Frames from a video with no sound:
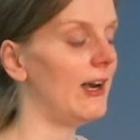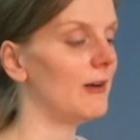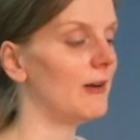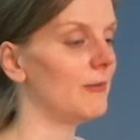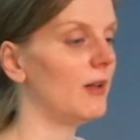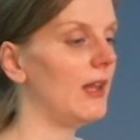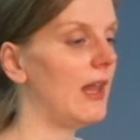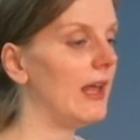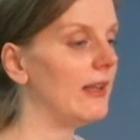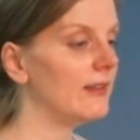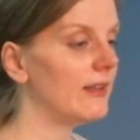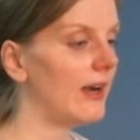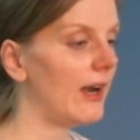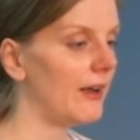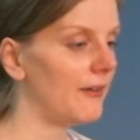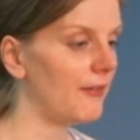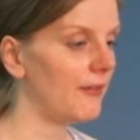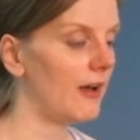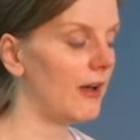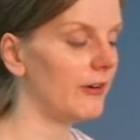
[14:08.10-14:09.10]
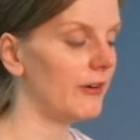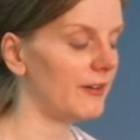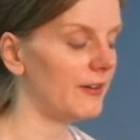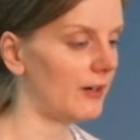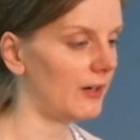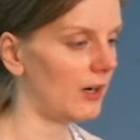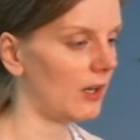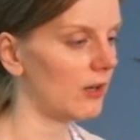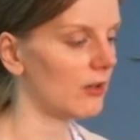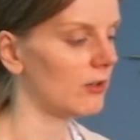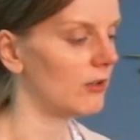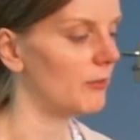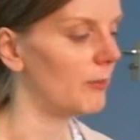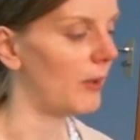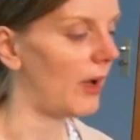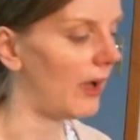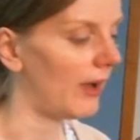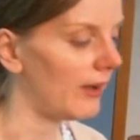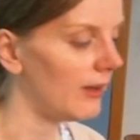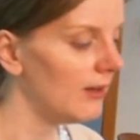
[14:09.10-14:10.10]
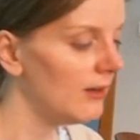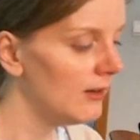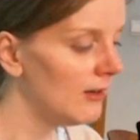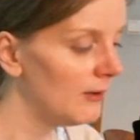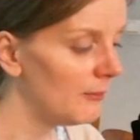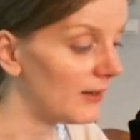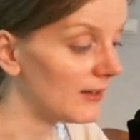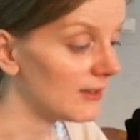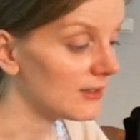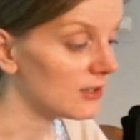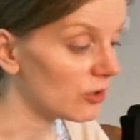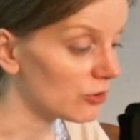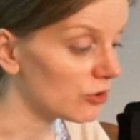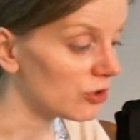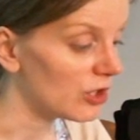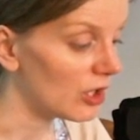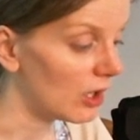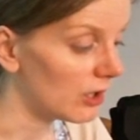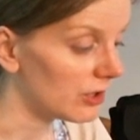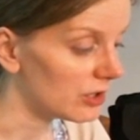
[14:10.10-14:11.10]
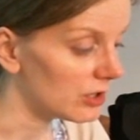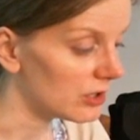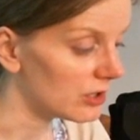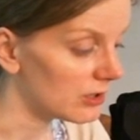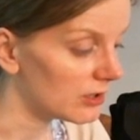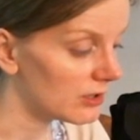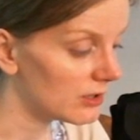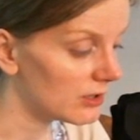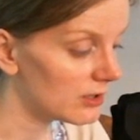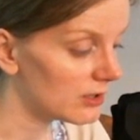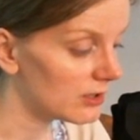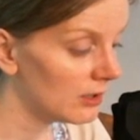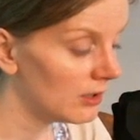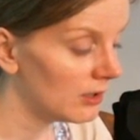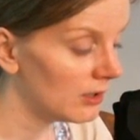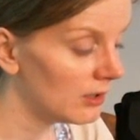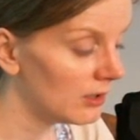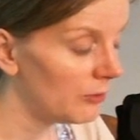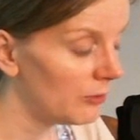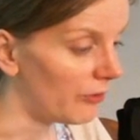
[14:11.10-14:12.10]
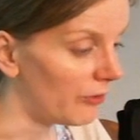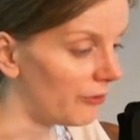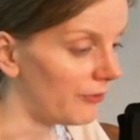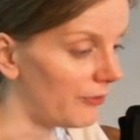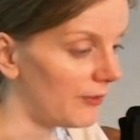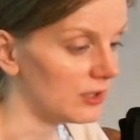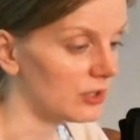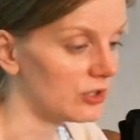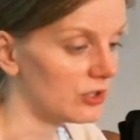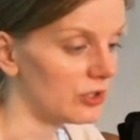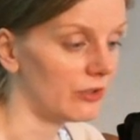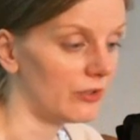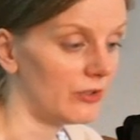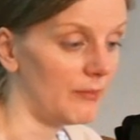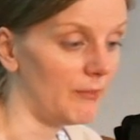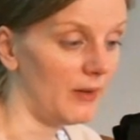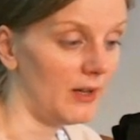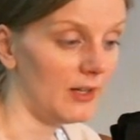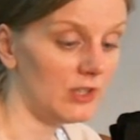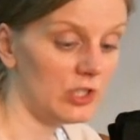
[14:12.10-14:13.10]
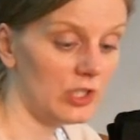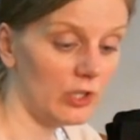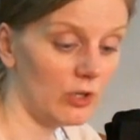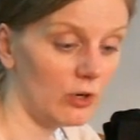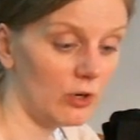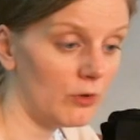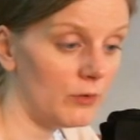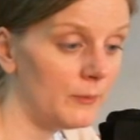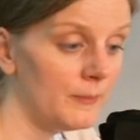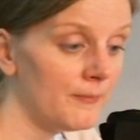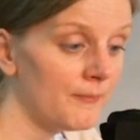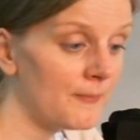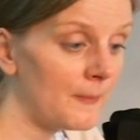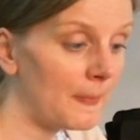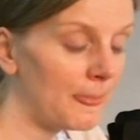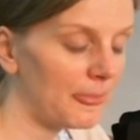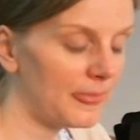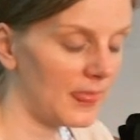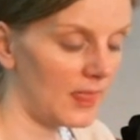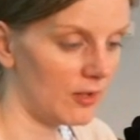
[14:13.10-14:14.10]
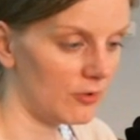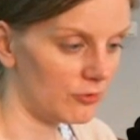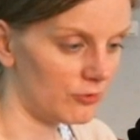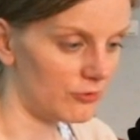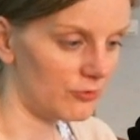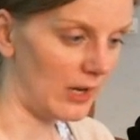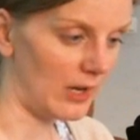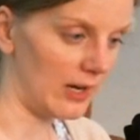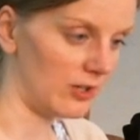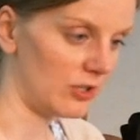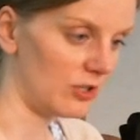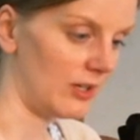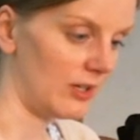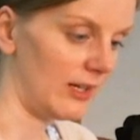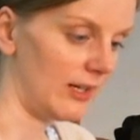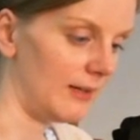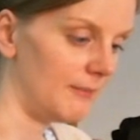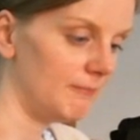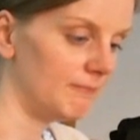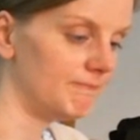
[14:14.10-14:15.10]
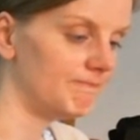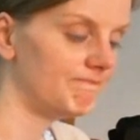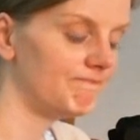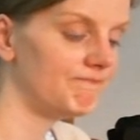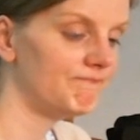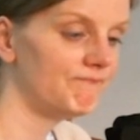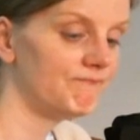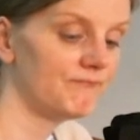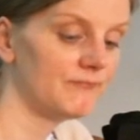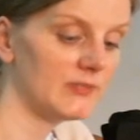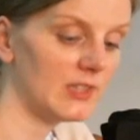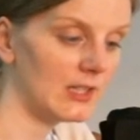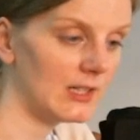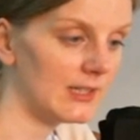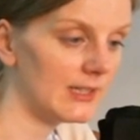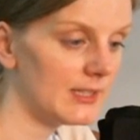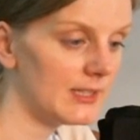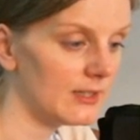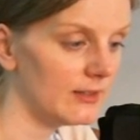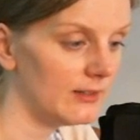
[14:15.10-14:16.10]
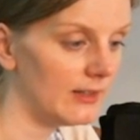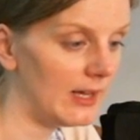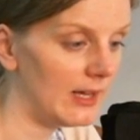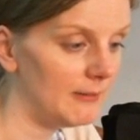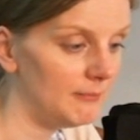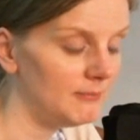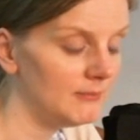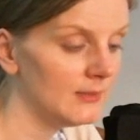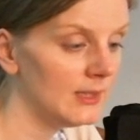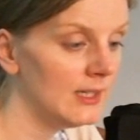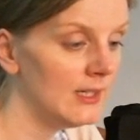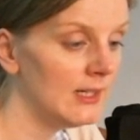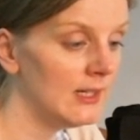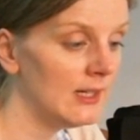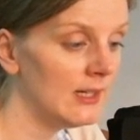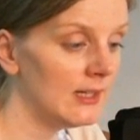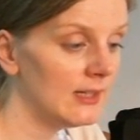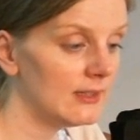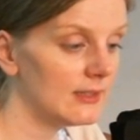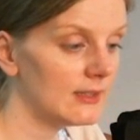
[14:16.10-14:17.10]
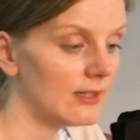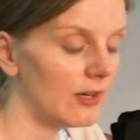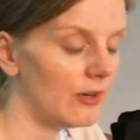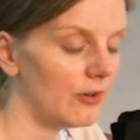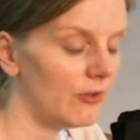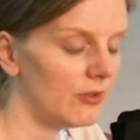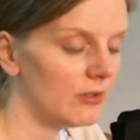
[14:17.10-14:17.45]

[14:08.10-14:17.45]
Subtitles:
glad that I found an article by a sociologist, Professor DiMaggio, who's actually listing them. So